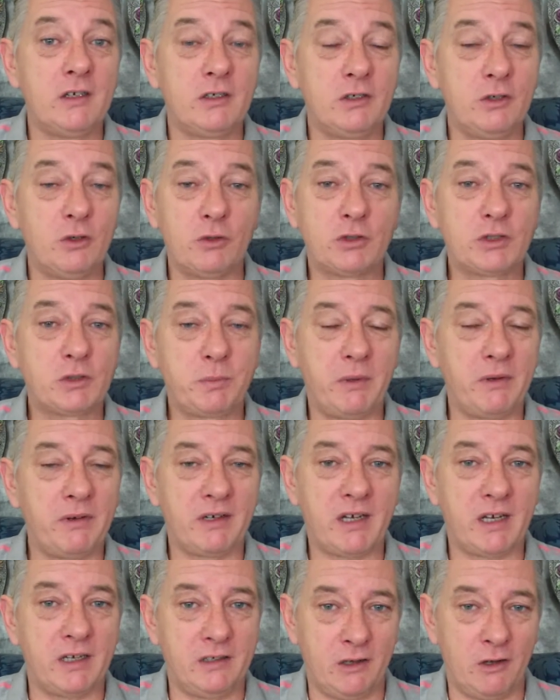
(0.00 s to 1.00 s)
your
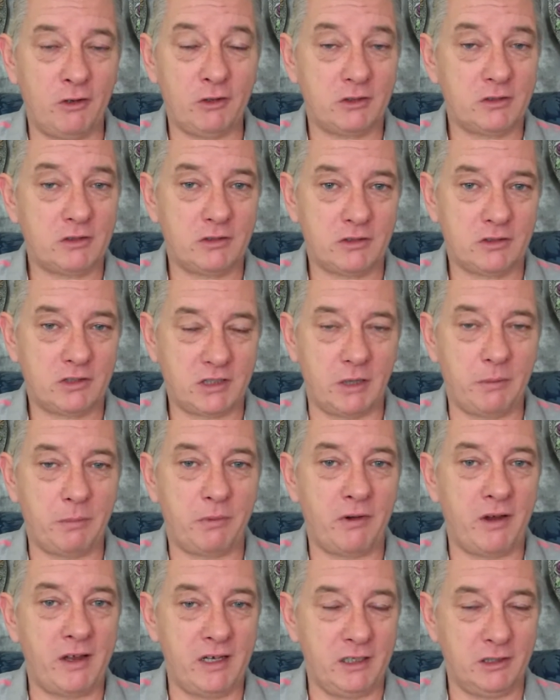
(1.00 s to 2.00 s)
spirit cannot
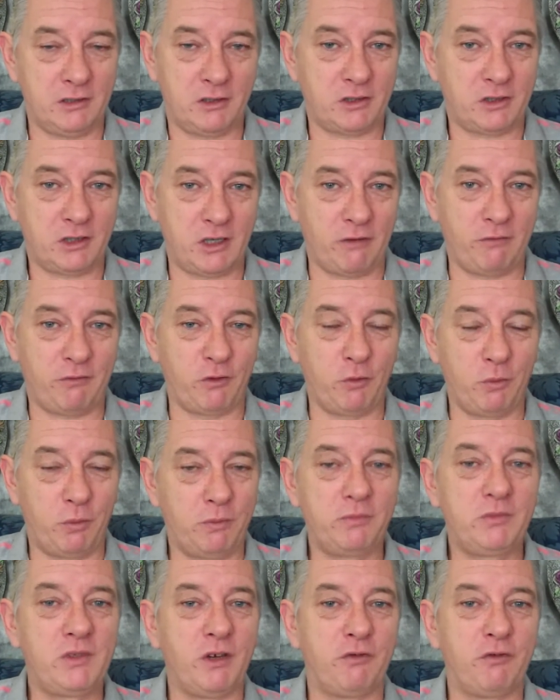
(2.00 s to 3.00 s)
separate into several
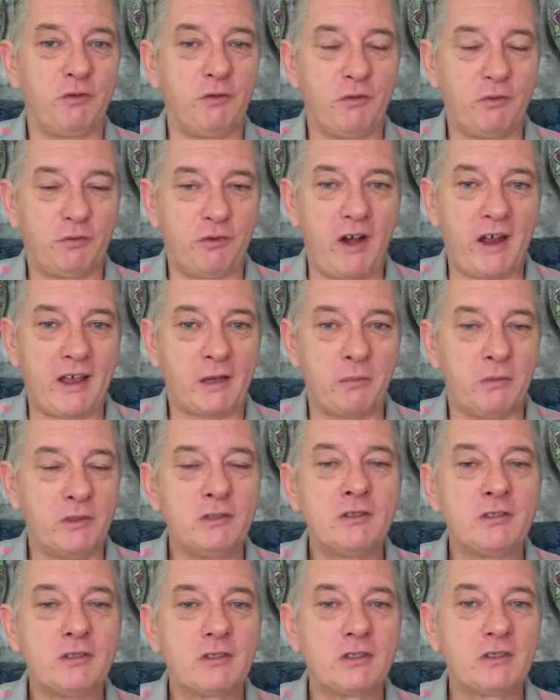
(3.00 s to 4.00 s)
different
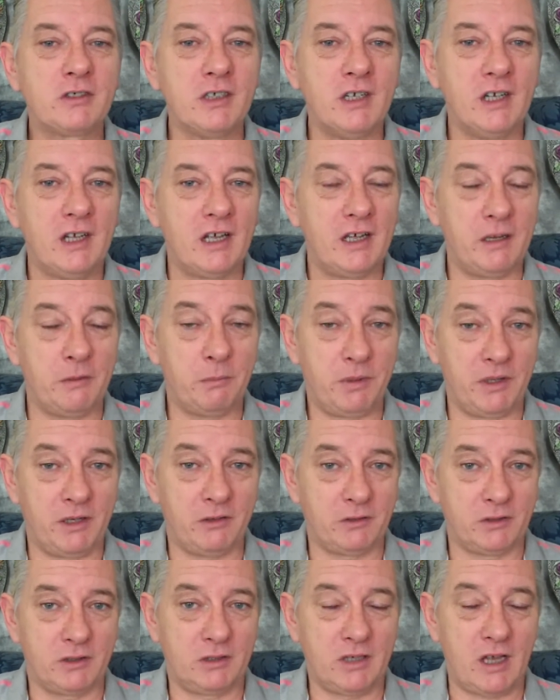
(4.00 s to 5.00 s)
fragments and be
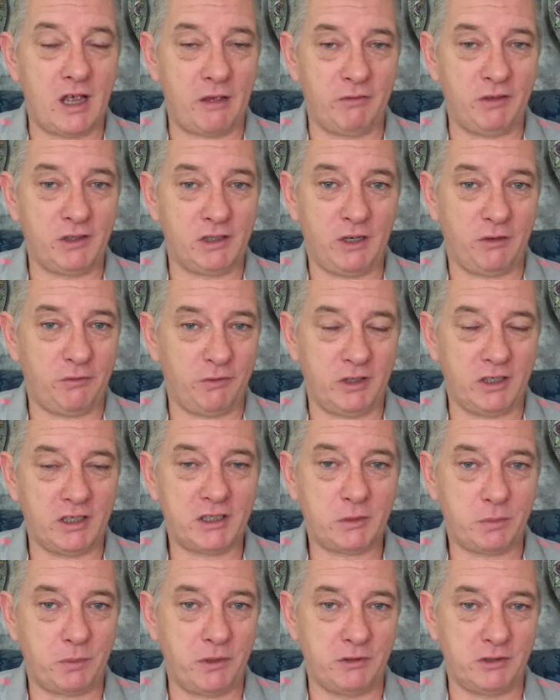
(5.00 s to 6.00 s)
on having different
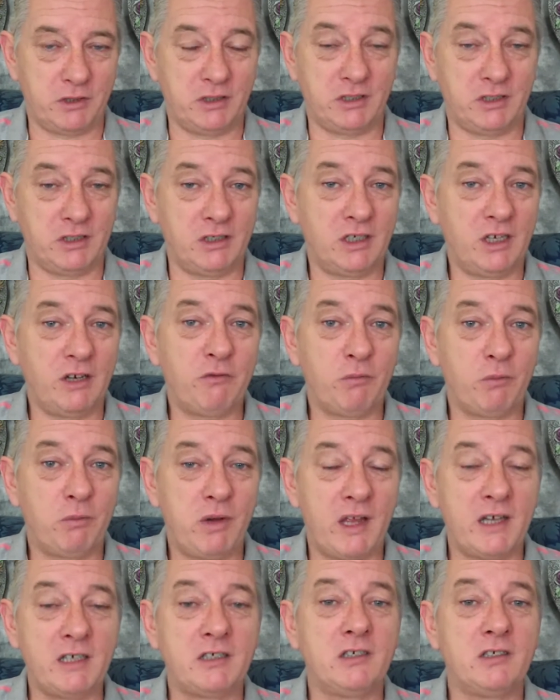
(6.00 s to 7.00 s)
experiences in different
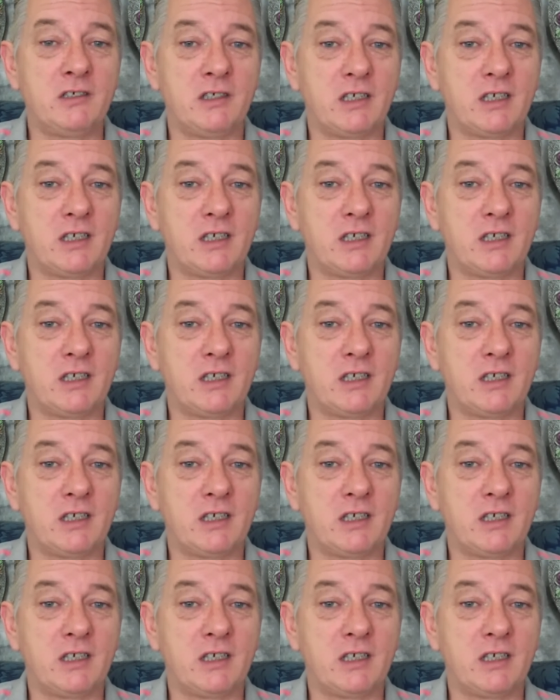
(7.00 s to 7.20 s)
places.